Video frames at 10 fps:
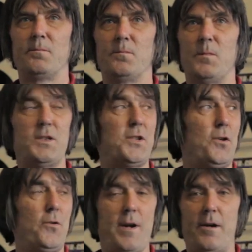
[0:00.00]
Went to
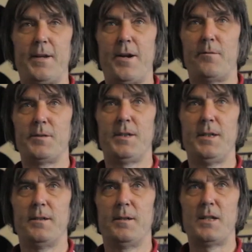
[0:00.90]
school down there,
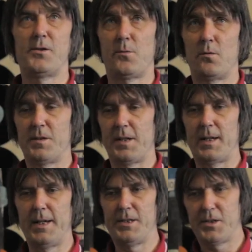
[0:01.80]
obviously. Ended up going to the
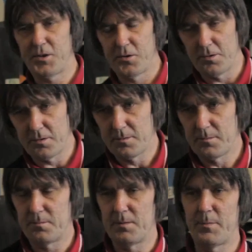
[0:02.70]
collegiate school
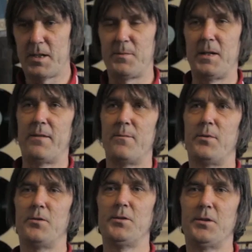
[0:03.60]
when I passed me 11
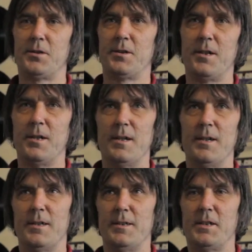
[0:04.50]
plus
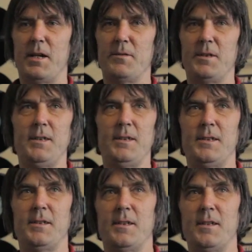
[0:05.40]
in the 70s.